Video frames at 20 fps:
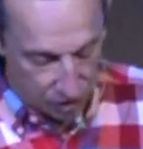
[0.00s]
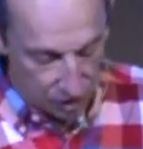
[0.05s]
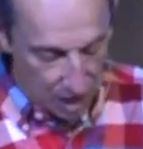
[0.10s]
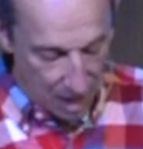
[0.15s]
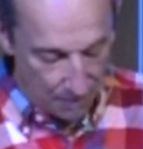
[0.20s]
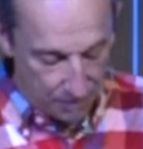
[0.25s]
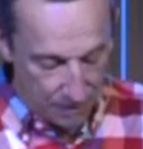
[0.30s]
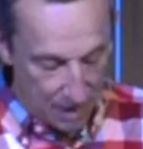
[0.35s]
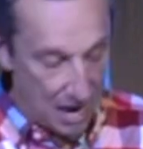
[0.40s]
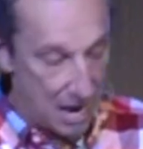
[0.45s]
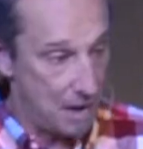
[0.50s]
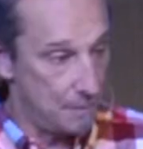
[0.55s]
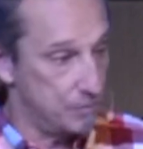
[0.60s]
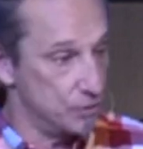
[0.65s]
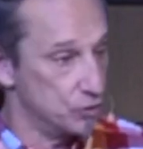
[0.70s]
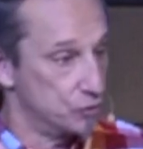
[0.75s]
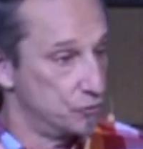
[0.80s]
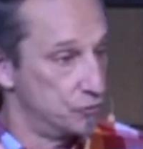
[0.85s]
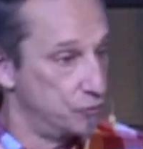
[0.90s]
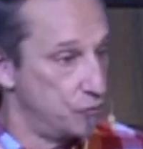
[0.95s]
stop. That
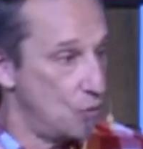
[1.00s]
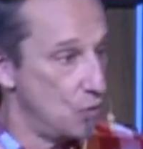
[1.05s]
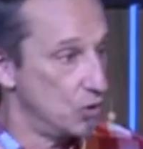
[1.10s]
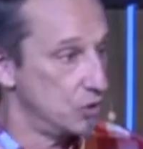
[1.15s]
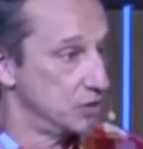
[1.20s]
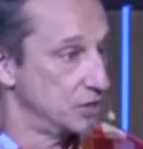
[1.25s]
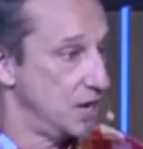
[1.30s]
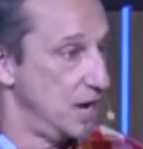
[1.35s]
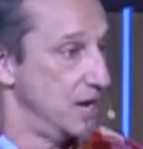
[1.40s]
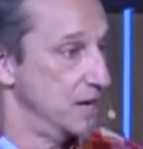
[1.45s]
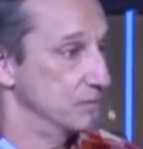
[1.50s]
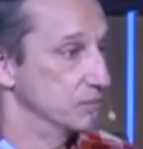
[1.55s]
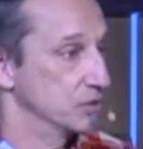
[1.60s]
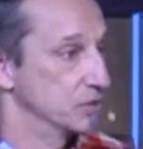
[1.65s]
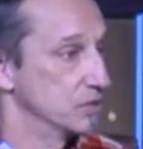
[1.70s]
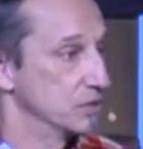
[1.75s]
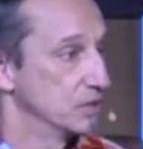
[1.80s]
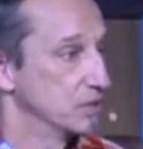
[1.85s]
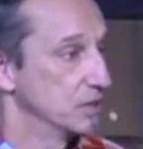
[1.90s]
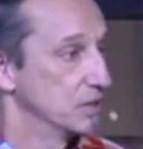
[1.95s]
happens four
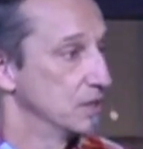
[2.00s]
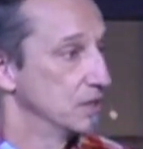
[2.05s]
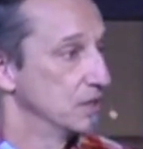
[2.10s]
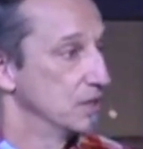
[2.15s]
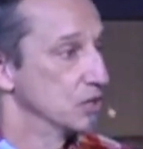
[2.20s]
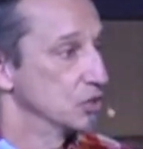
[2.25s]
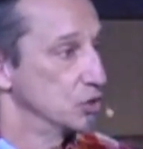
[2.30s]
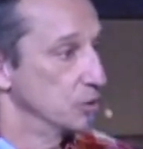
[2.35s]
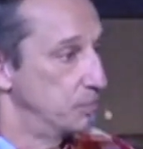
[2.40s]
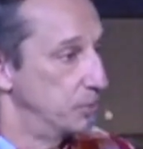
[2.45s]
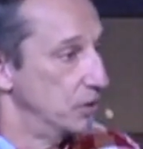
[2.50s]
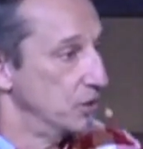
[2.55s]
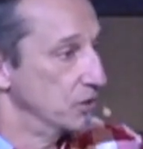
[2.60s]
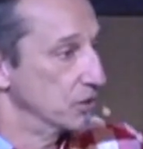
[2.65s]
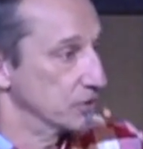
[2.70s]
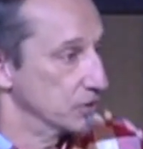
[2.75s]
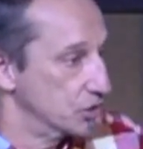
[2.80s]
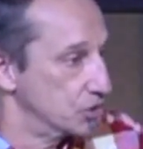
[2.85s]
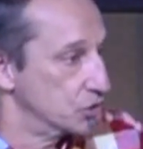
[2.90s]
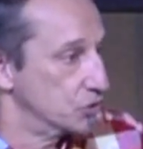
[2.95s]
times. So,
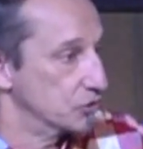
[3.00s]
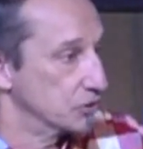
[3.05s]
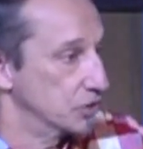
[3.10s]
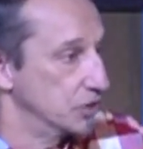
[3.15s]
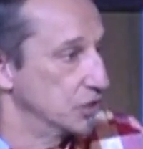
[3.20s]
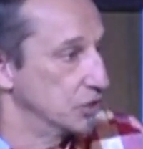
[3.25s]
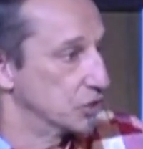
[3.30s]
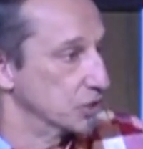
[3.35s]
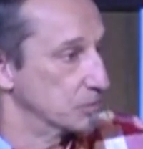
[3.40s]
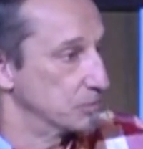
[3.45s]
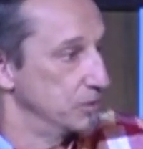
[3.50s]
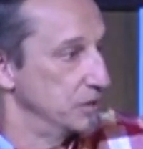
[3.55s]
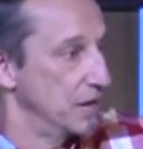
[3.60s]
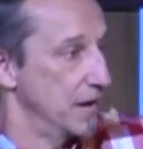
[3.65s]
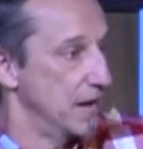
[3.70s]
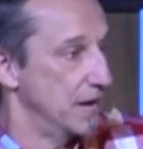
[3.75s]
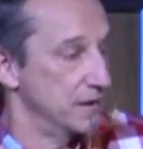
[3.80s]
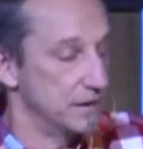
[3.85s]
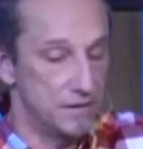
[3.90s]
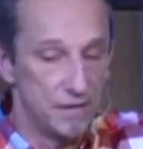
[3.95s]
part of this strategic
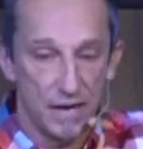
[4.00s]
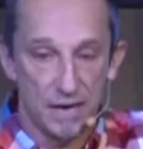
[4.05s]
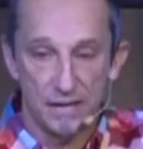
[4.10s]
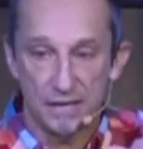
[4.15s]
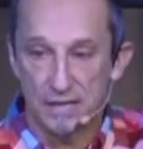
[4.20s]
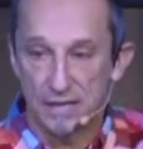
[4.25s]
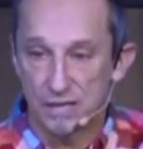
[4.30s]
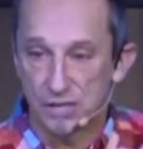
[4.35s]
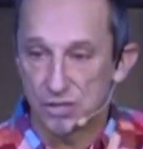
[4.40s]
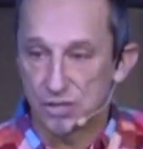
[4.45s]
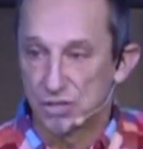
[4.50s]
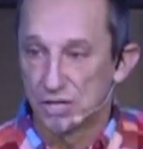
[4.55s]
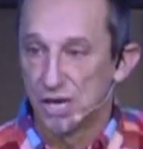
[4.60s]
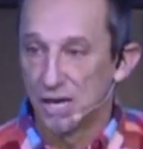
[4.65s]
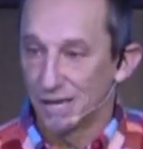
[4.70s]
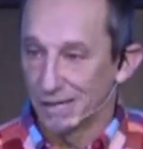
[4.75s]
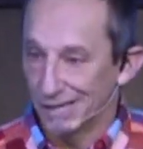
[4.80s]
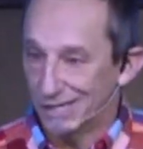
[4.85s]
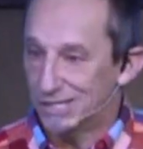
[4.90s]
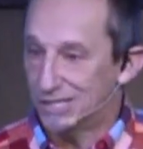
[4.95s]
plan then is
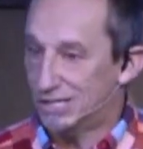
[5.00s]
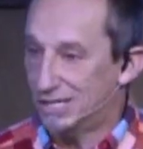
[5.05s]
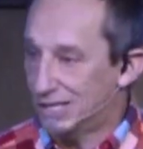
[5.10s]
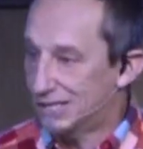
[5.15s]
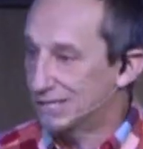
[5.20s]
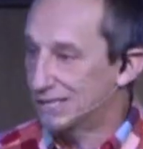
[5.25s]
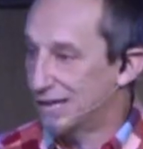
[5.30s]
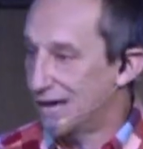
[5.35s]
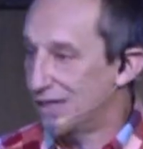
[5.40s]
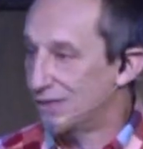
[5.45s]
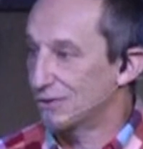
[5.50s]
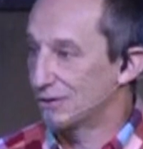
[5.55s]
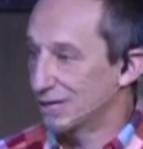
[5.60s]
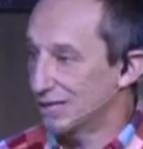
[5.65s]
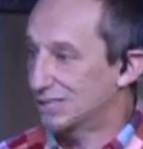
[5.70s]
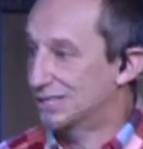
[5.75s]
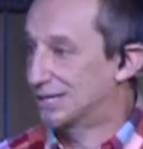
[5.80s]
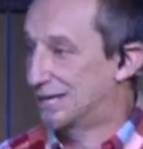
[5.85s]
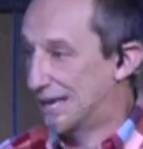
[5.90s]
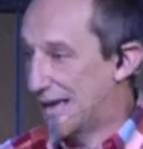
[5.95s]
let's get together and let's